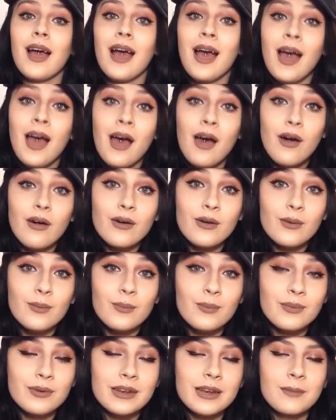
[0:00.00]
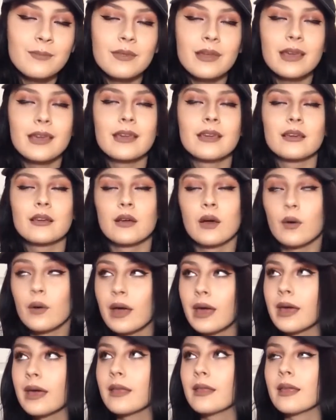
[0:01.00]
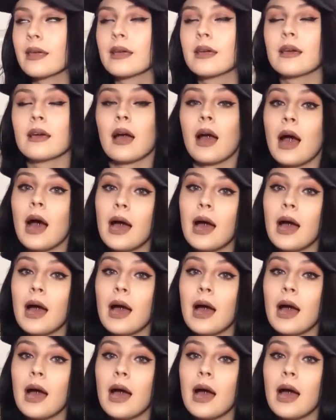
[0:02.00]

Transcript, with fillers: help and i'm like okay like